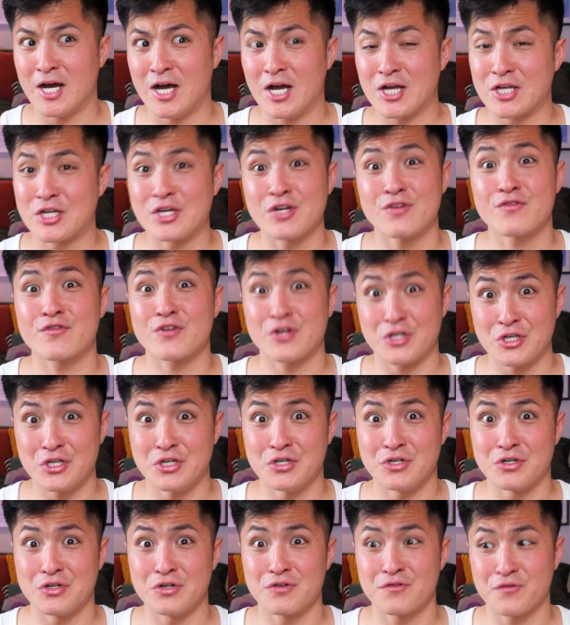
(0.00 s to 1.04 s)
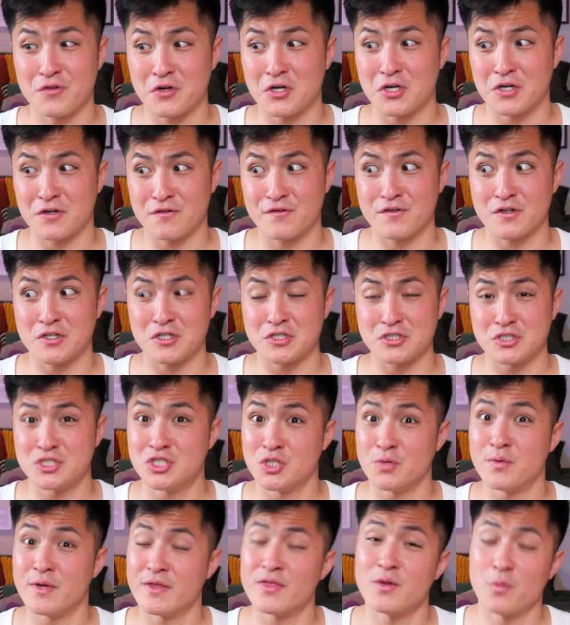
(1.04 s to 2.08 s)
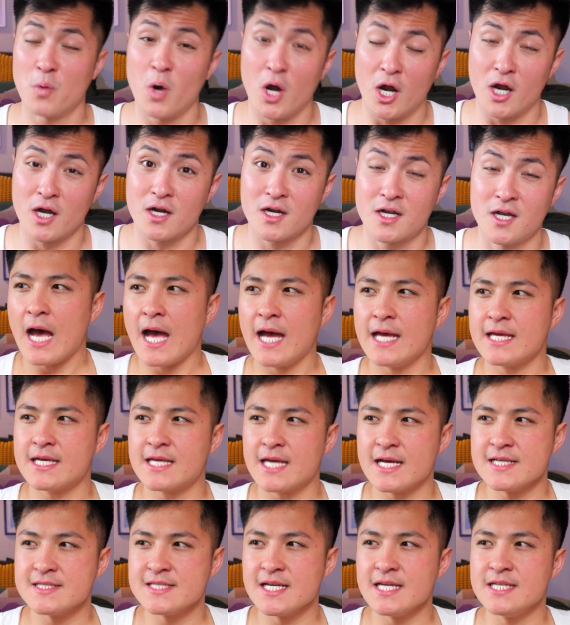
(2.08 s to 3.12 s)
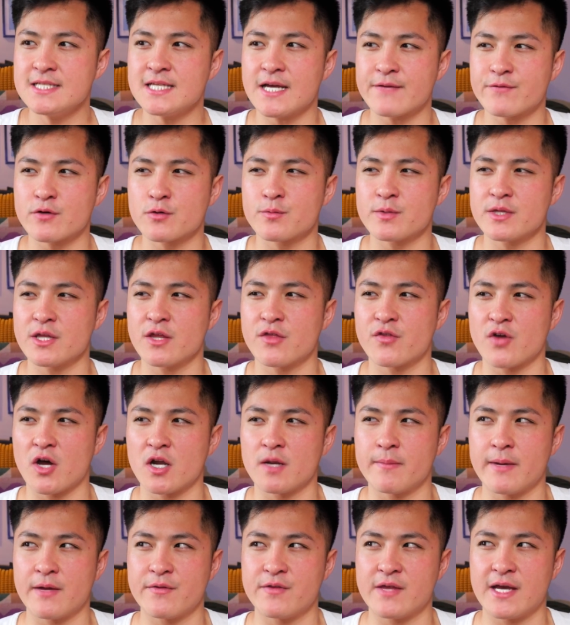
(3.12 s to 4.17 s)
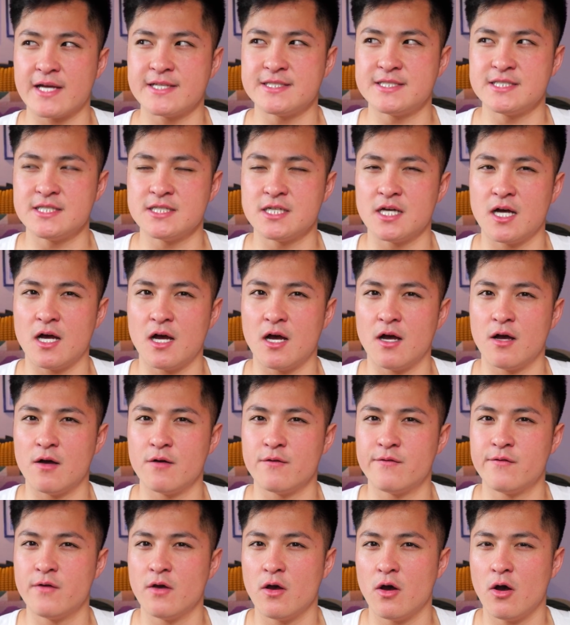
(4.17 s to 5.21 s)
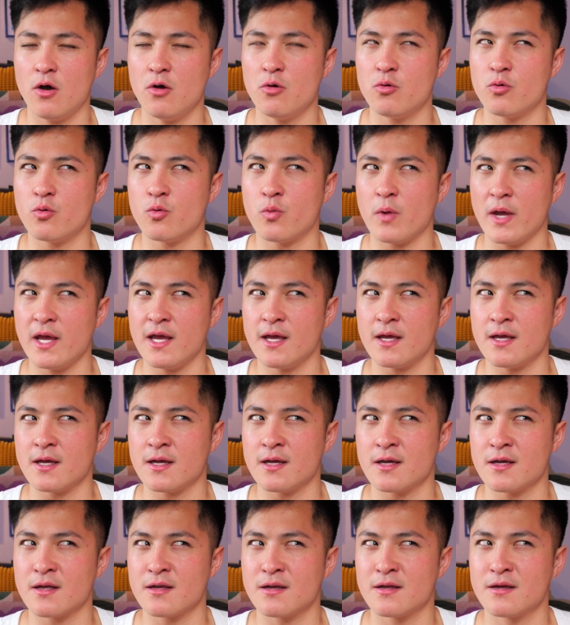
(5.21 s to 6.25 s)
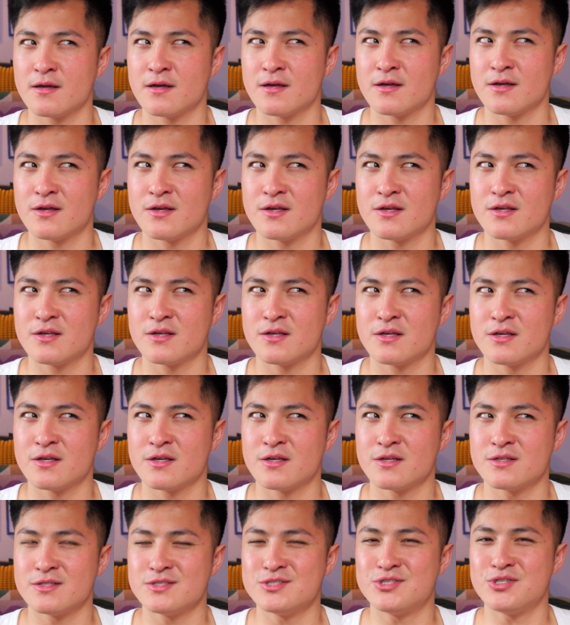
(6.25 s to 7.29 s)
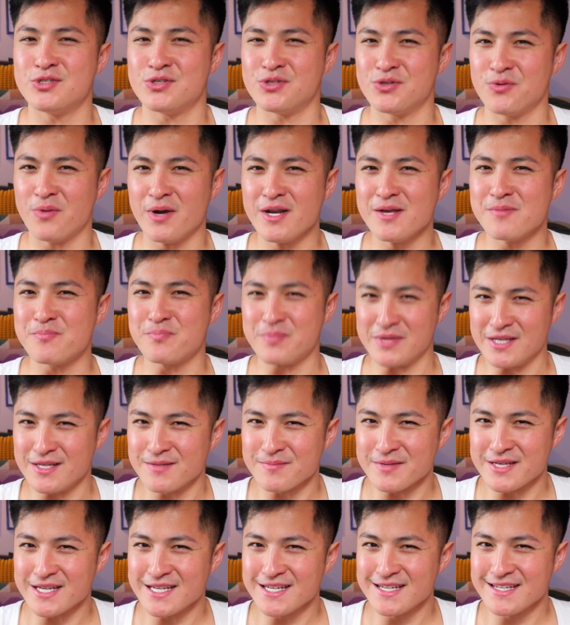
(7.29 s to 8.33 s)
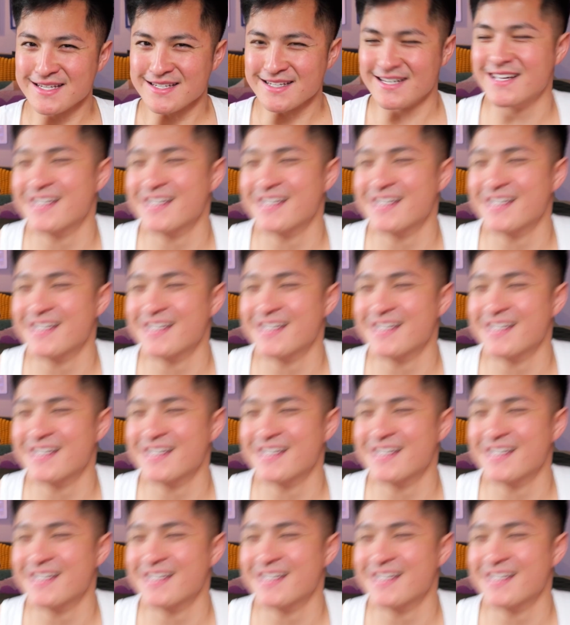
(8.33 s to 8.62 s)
Good for you for doing the work. I guess I never really thought about the idea of, oh, wait, do you want to be me?